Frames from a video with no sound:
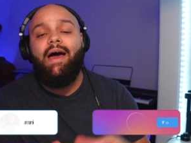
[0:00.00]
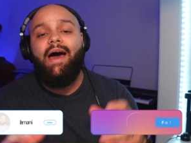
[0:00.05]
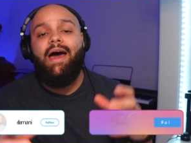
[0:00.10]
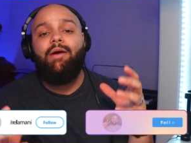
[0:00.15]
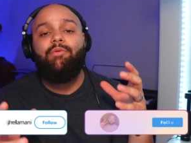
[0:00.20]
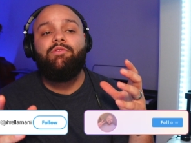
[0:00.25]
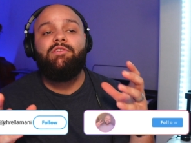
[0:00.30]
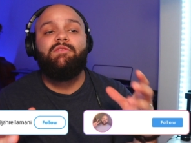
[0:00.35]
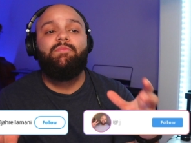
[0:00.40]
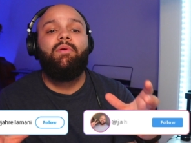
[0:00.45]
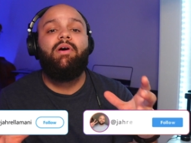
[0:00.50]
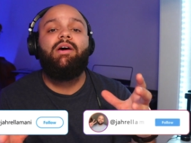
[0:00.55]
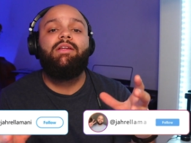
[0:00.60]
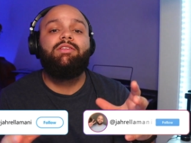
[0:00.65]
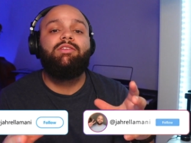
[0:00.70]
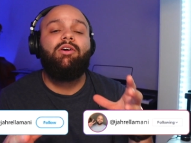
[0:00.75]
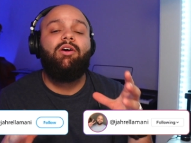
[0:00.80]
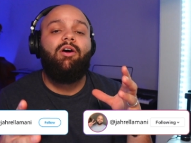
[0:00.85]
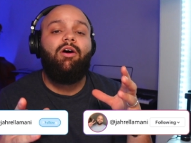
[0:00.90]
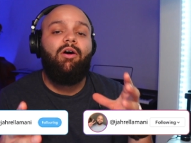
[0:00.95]
I respond
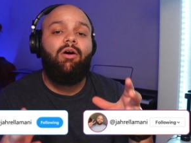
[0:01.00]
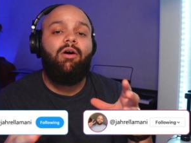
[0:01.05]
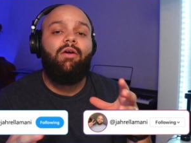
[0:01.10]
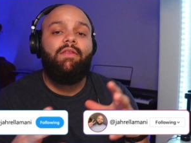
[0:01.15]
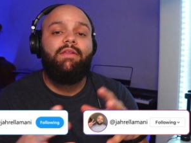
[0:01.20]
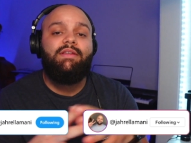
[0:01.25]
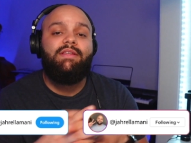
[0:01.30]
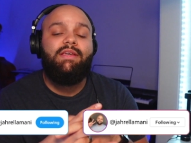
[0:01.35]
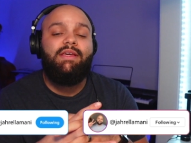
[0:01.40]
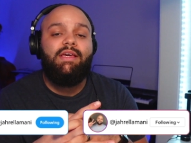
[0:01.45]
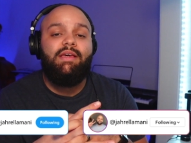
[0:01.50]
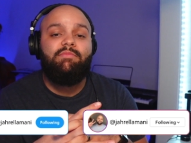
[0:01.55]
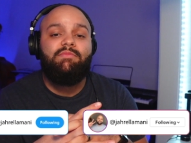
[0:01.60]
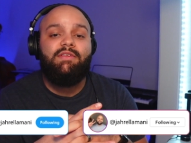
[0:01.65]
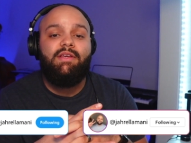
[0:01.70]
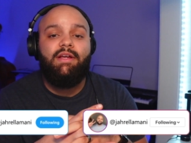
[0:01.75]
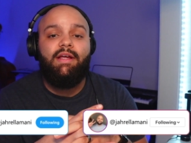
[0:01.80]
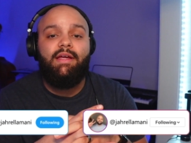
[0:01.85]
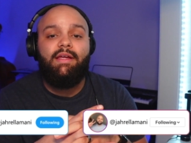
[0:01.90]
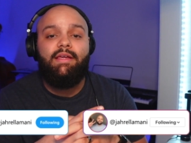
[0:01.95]
to all the DMs
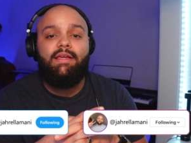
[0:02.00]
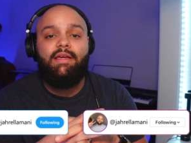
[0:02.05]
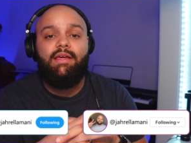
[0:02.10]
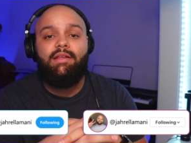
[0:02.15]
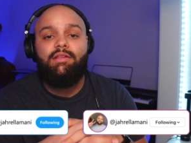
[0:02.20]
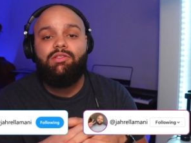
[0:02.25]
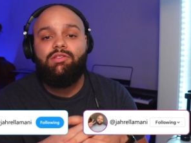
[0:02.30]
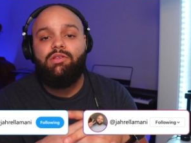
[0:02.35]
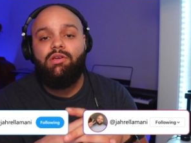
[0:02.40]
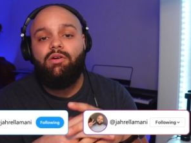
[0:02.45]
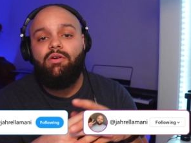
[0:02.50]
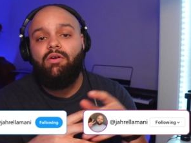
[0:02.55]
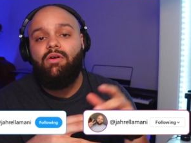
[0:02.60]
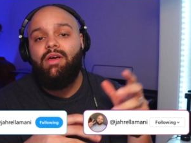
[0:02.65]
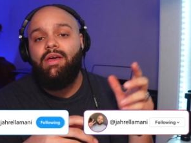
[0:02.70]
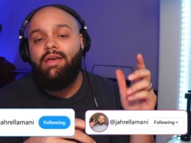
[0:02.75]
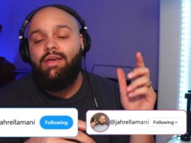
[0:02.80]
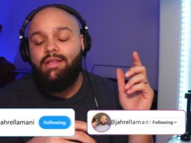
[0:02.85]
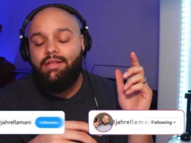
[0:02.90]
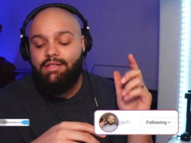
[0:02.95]
that I get, so
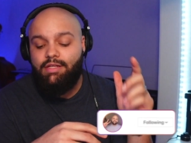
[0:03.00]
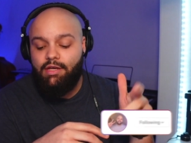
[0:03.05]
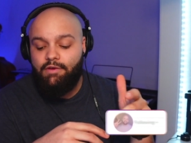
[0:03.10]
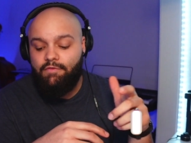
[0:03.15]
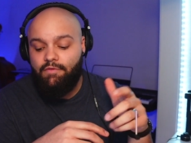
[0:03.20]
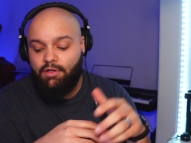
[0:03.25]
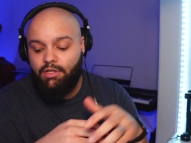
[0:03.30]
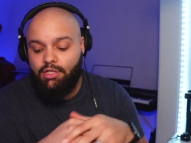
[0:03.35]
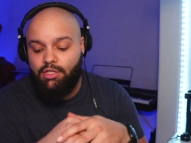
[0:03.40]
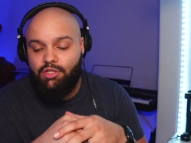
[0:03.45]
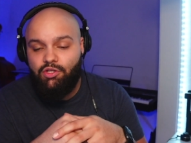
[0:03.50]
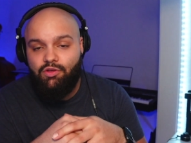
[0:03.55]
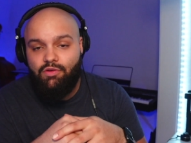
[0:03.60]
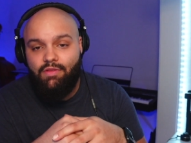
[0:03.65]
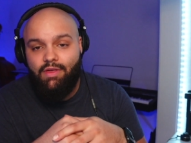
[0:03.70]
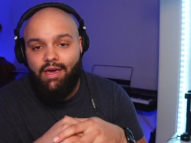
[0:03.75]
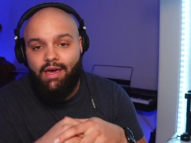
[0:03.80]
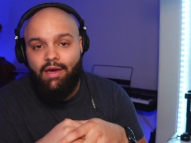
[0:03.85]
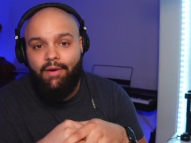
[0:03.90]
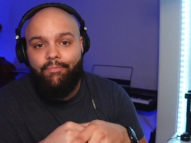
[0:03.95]
definitely do
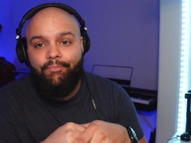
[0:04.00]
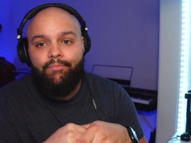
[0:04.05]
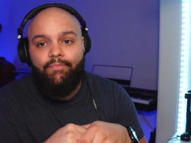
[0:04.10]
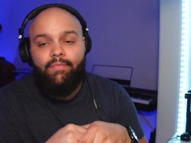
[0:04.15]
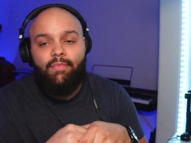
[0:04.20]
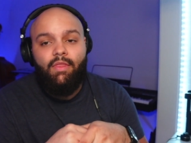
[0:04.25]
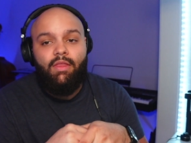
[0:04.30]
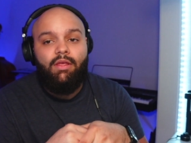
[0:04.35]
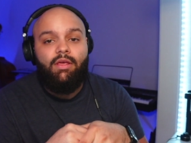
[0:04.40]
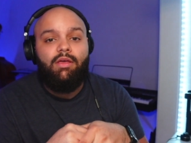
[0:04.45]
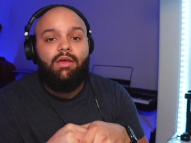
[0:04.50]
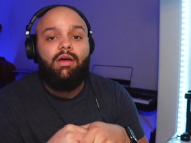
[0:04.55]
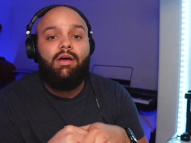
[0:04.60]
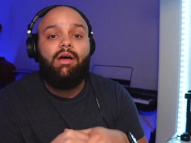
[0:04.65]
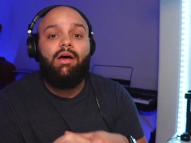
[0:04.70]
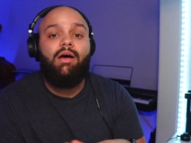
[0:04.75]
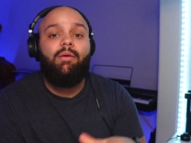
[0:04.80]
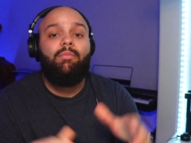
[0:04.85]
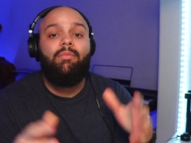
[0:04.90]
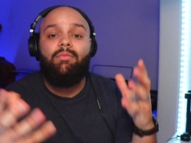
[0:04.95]
that.
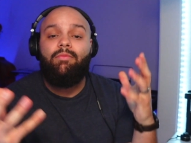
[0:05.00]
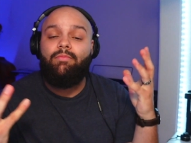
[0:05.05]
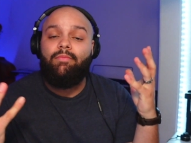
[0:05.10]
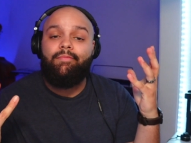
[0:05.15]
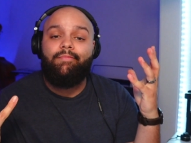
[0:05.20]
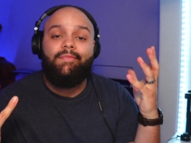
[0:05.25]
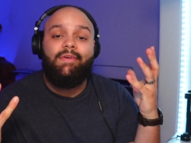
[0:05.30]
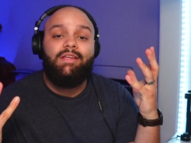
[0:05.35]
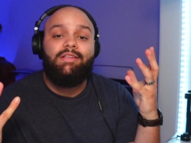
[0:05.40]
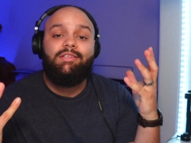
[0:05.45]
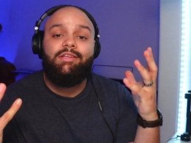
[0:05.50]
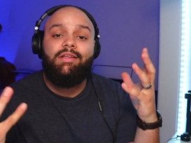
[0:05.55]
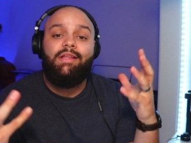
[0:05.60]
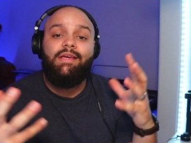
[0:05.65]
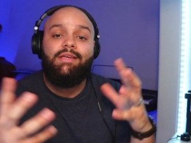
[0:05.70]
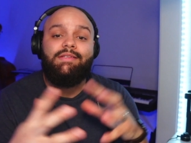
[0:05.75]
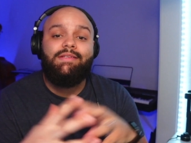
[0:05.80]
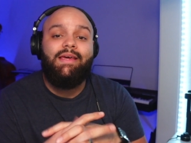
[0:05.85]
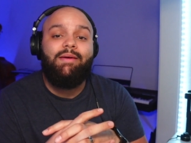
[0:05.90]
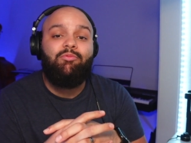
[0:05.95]
Until
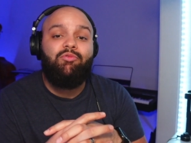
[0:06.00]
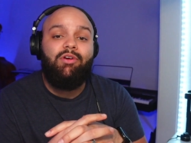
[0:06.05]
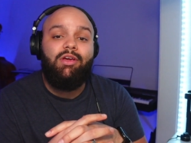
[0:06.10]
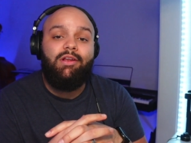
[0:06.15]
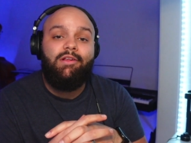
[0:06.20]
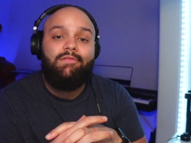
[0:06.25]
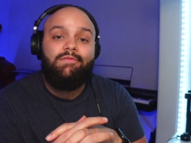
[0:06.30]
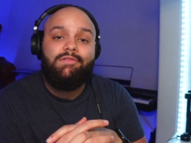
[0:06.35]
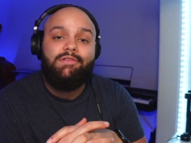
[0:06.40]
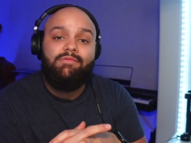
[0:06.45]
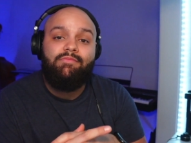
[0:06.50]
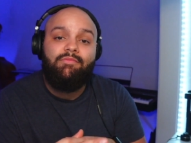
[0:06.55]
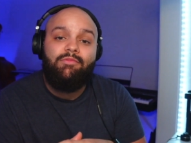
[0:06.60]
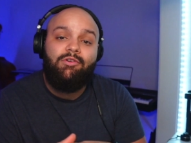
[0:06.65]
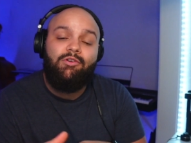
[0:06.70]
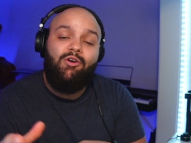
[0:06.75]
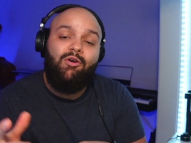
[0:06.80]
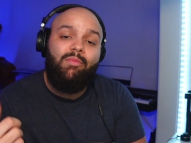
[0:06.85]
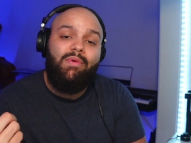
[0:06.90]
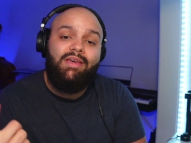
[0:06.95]
next time, creatives,
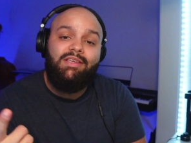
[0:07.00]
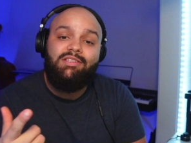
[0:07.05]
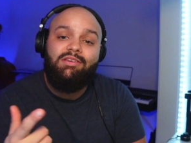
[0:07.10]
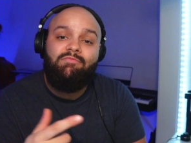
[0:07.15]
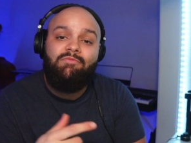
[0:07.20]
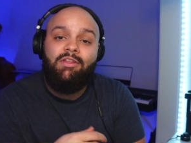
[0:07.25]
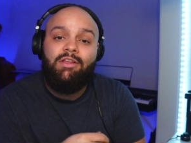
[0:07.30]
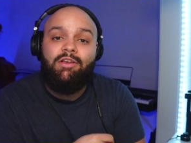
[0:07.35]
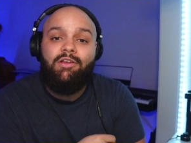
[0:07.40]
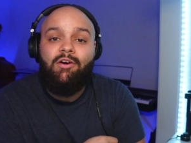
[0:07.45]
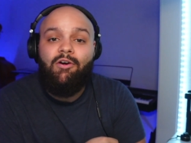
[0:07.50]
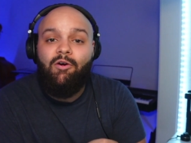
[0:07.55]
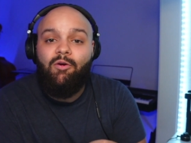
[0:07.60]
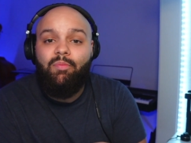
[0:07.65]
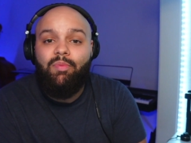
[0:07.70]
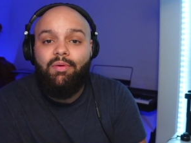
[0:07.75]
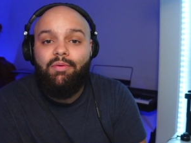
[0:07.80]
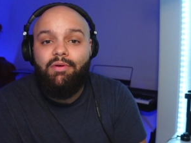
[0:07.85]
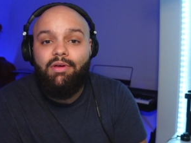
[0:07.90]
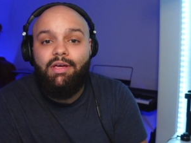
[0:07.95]
go make something
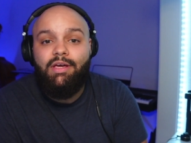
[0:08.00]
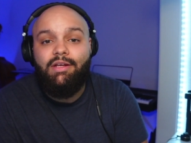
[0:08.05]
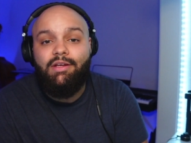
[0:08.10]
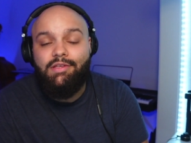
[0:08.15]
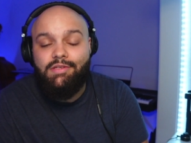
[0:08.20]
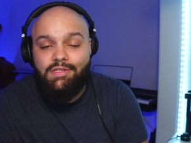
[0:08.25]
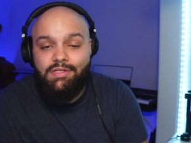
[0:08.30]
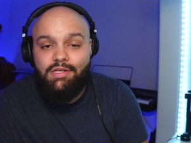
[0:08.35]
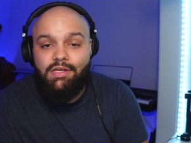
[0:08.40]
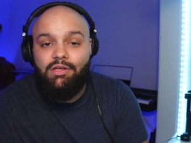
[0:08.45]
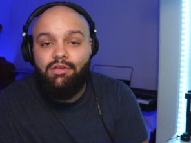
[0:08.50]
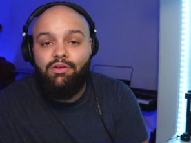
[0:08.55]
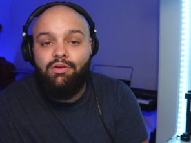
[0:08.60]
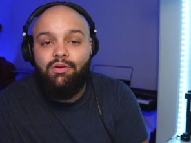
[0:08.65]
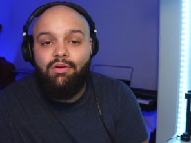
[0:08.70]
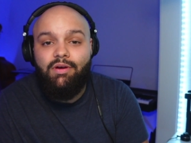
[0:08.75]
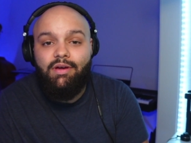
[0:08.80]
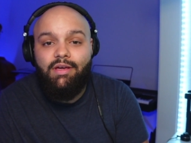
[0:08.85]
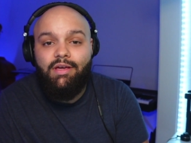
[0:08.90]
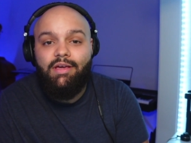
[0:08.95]
dope, and I'll see
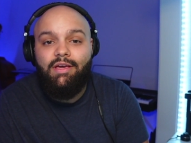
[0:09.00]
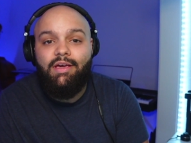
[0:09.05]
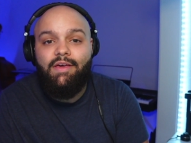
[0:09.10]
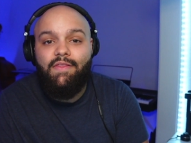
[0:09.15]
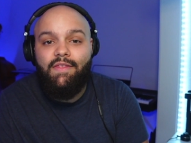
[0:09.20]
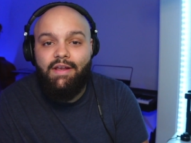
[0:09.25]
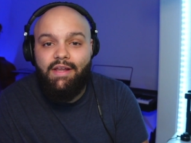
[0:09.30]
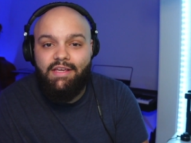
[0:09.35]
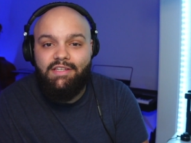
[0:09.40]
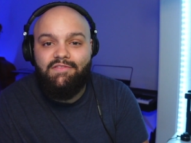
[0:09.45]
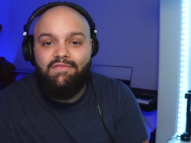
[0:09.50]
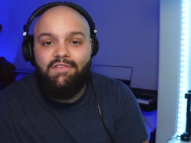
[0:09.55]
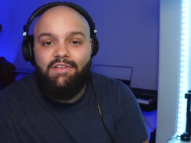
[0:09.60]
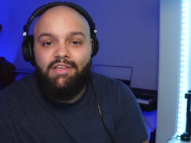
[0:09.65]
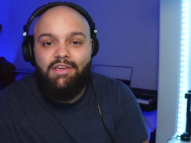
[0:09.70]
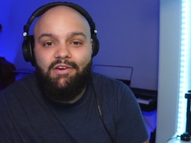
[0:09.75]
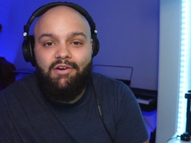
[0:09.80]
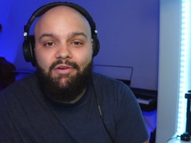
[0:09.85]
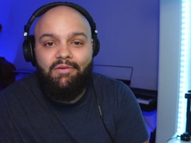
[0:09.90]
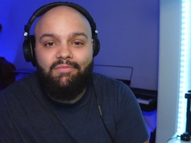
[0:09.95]
you in the next
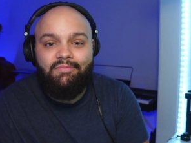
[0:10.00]
video.